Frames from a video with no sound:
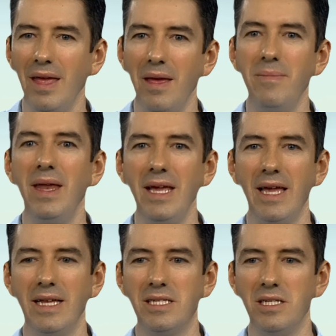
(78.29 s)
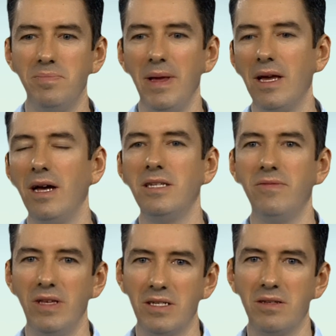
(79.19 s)
in many cases, because
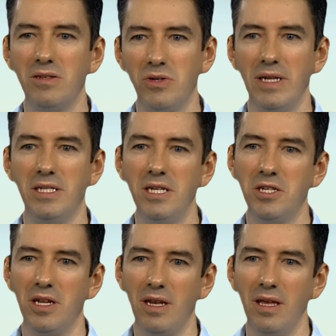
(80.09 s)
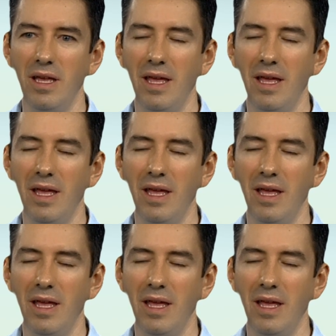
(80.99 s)
of this transition,